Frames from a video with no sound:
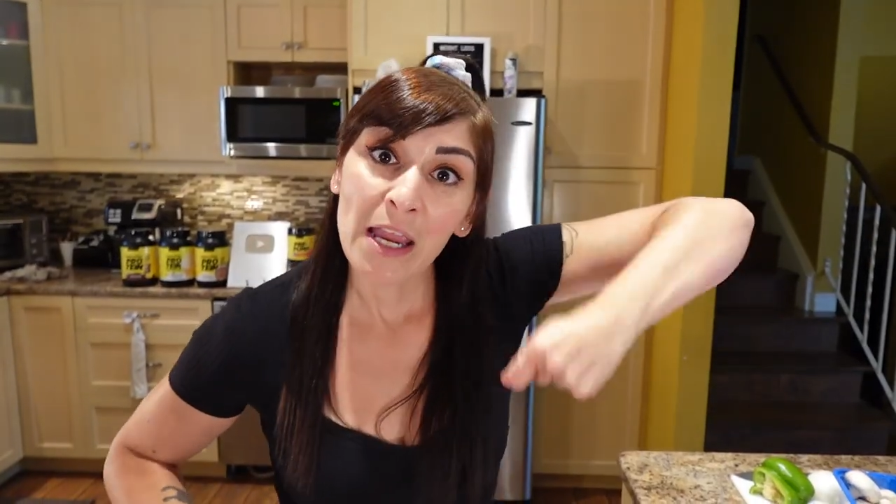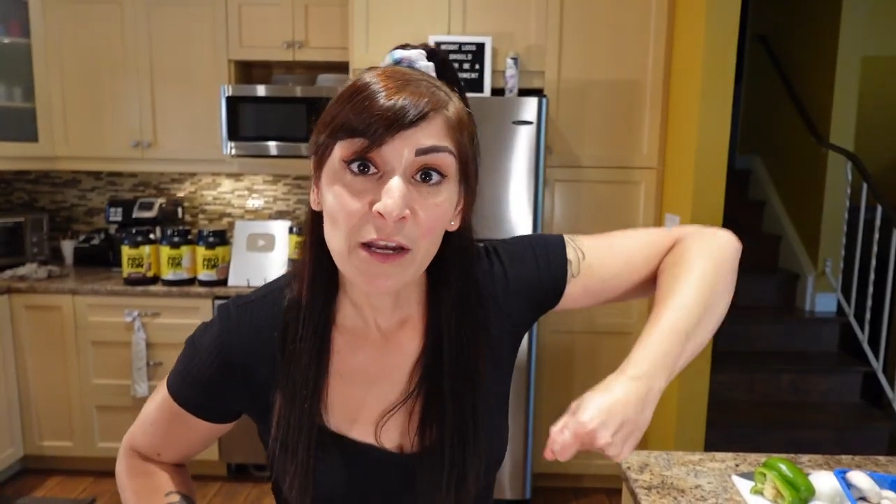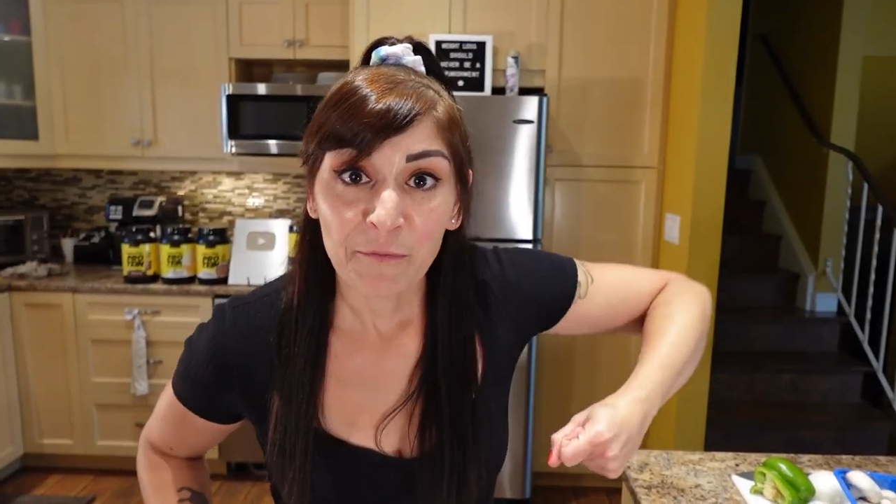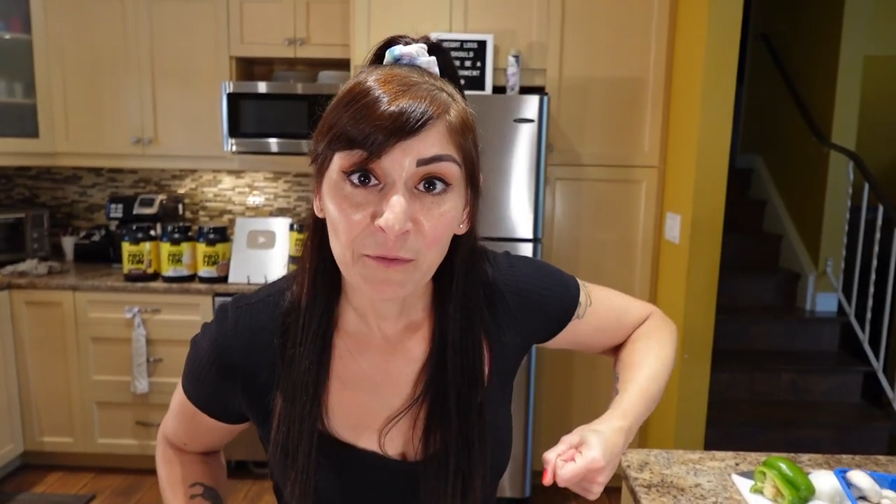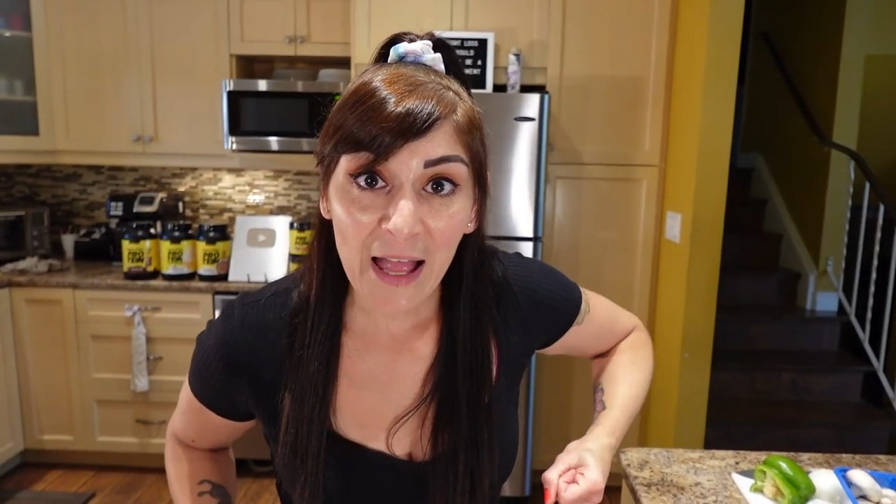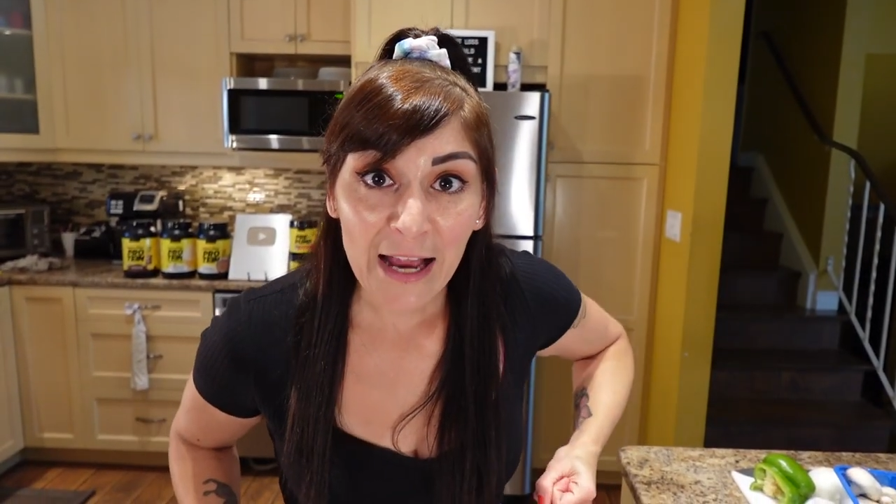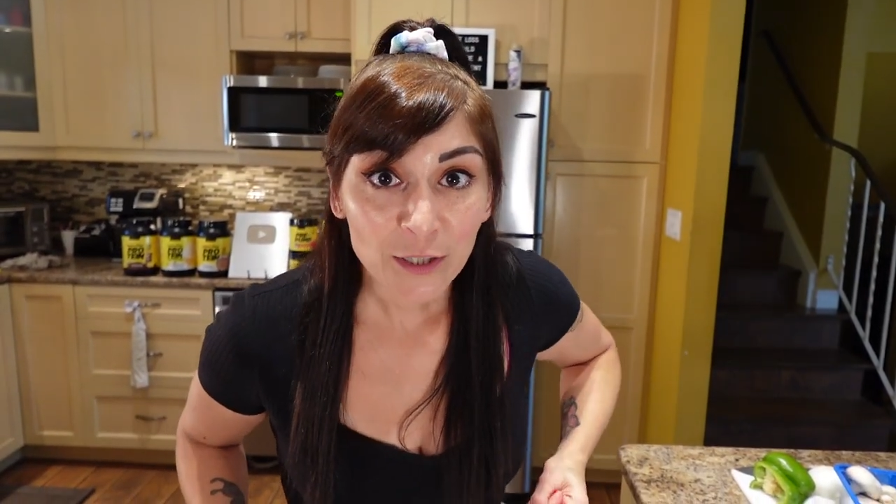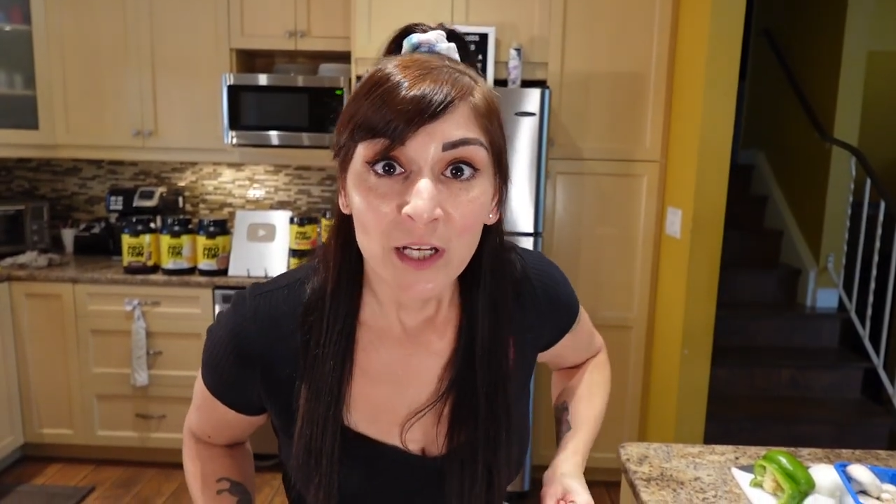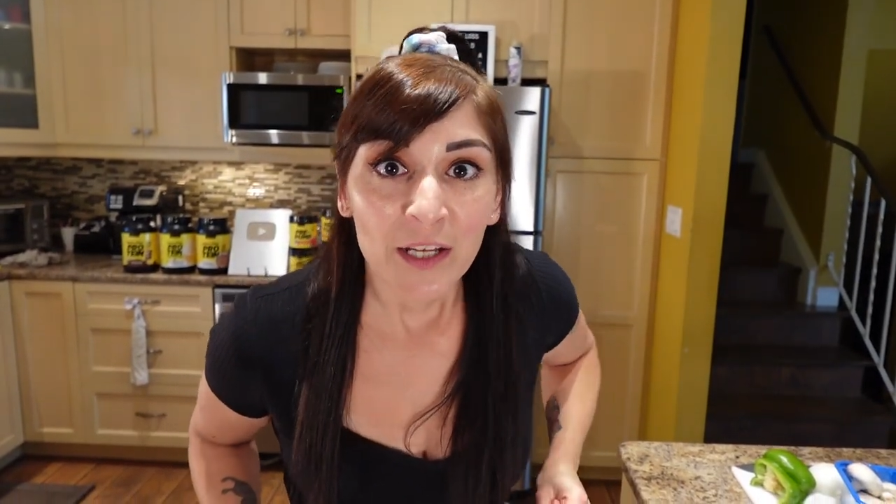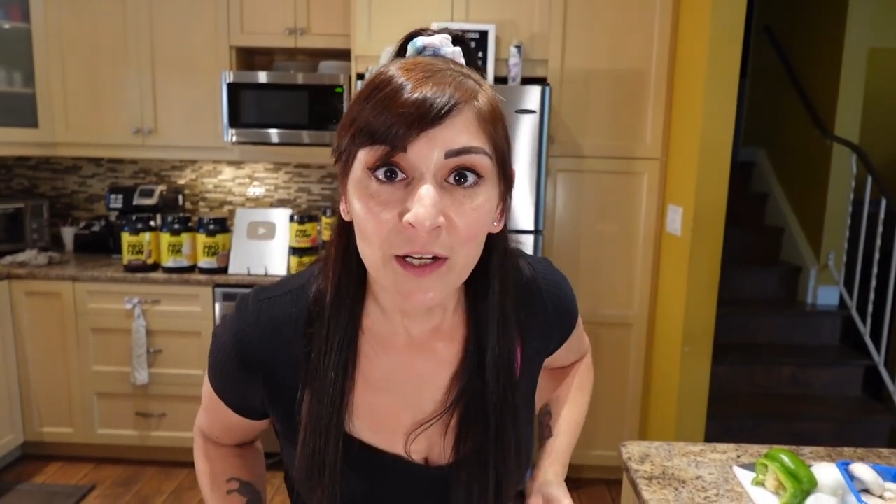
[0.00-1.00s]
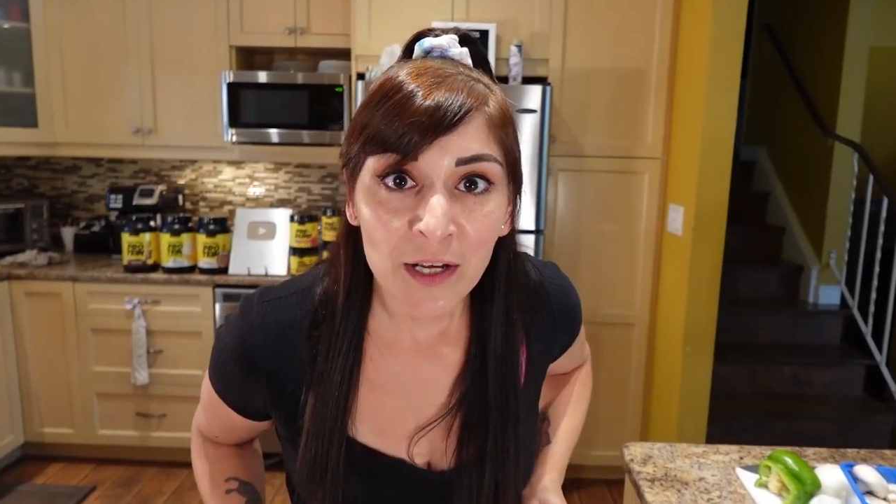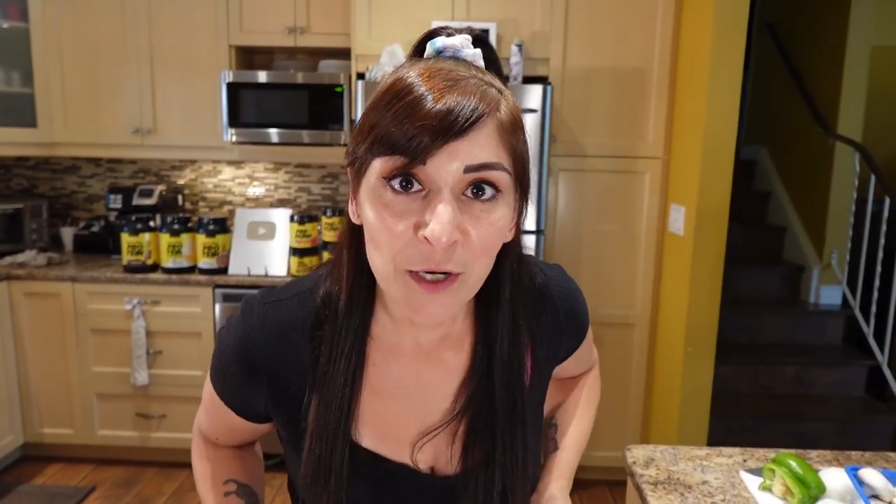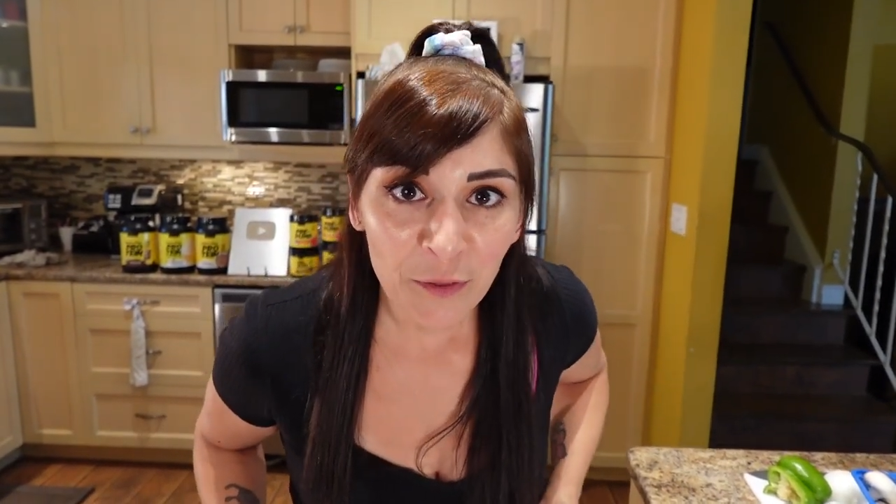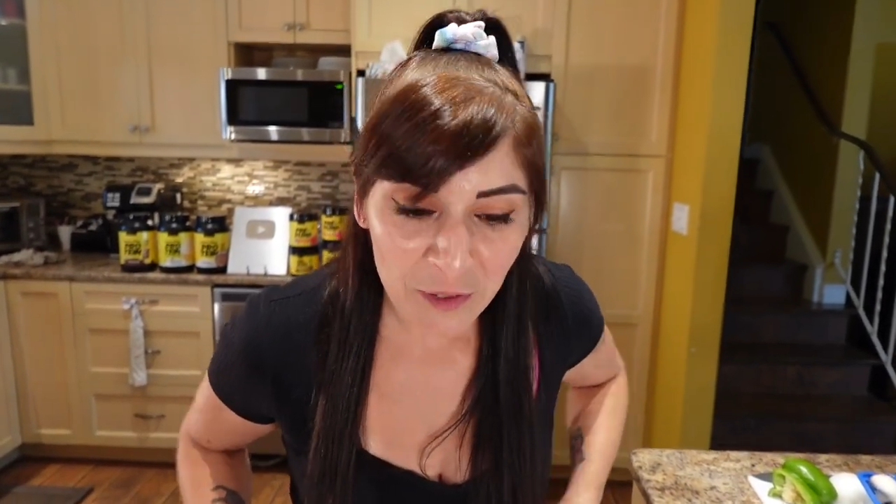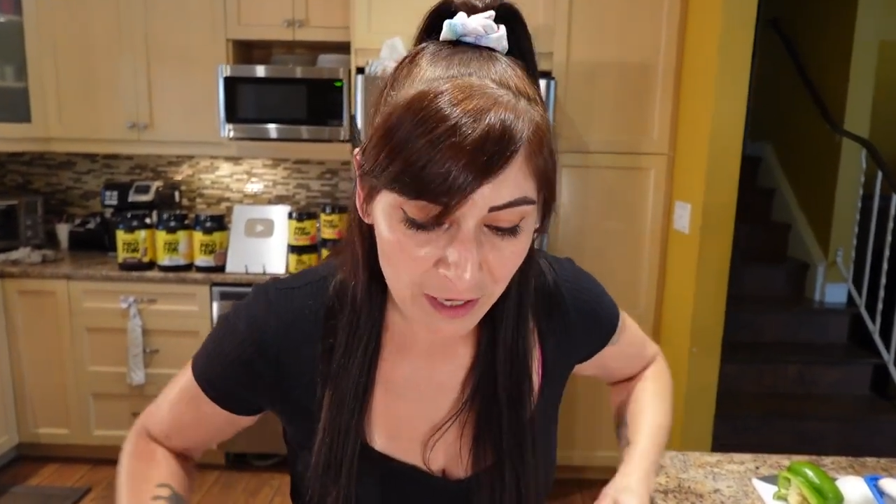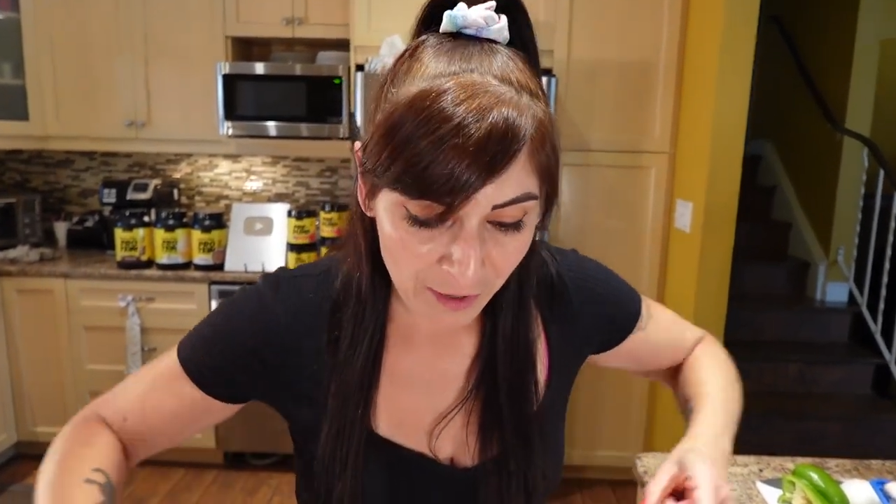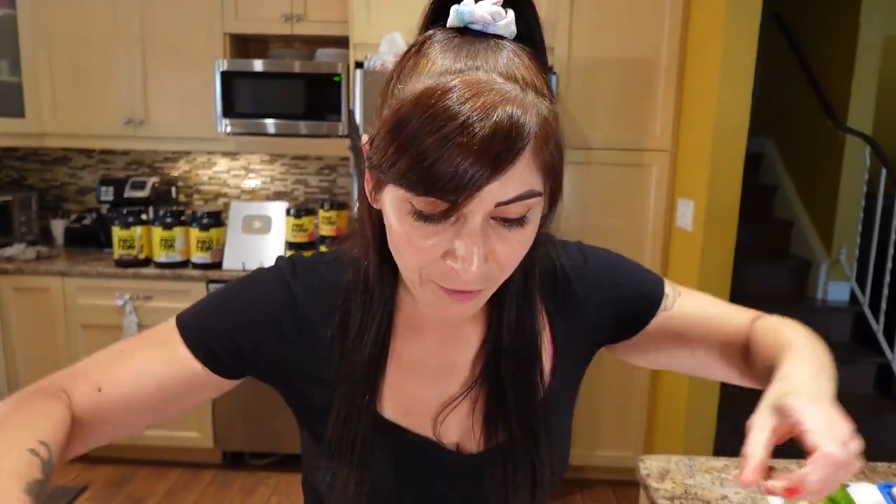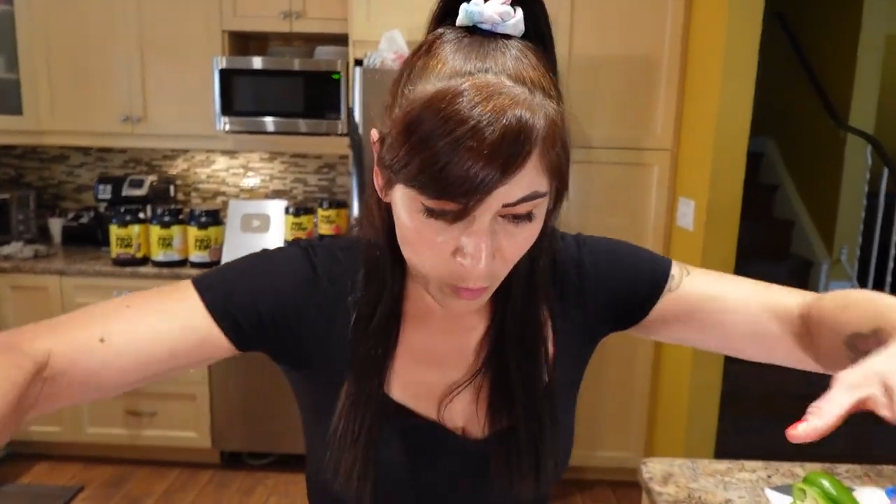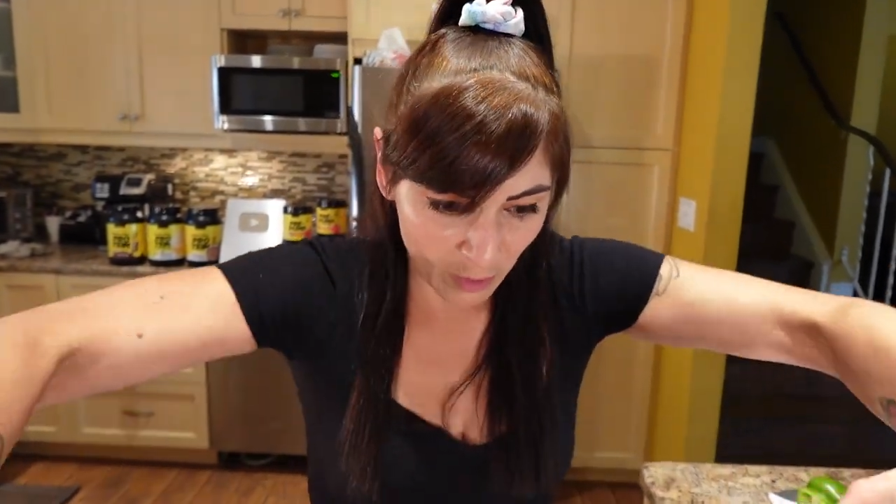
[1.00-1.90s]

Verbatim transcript: In a flash, you're gonna see us